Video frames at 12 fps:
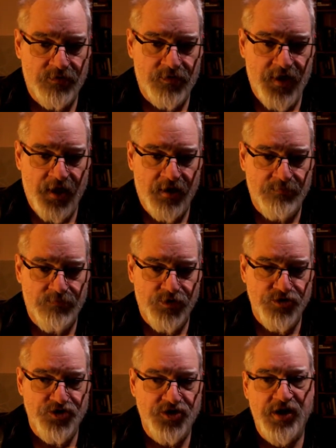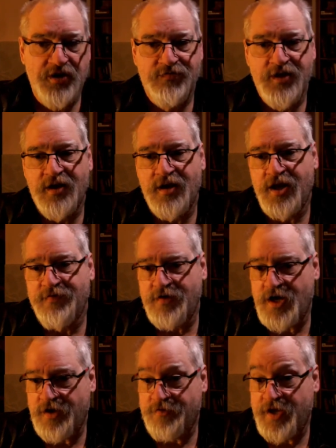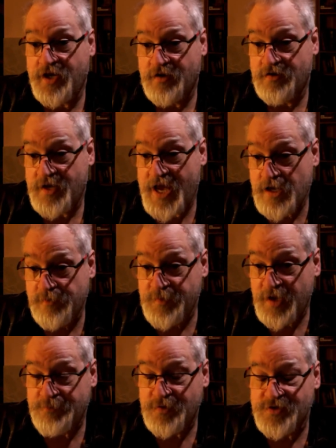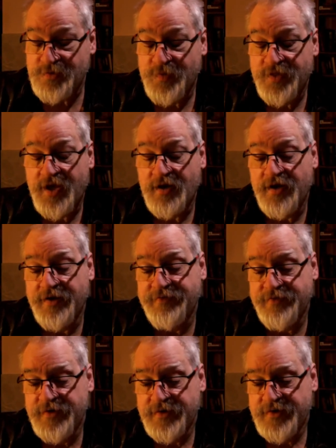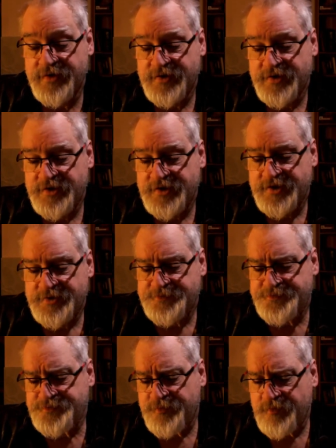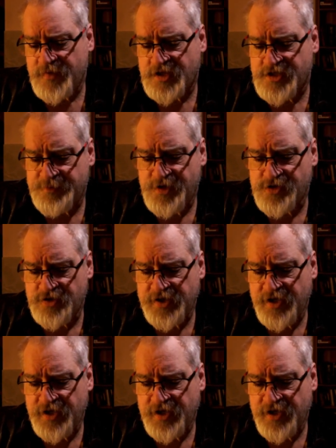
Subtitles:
they can perceive that life and how they could help that person with that life. Spiritual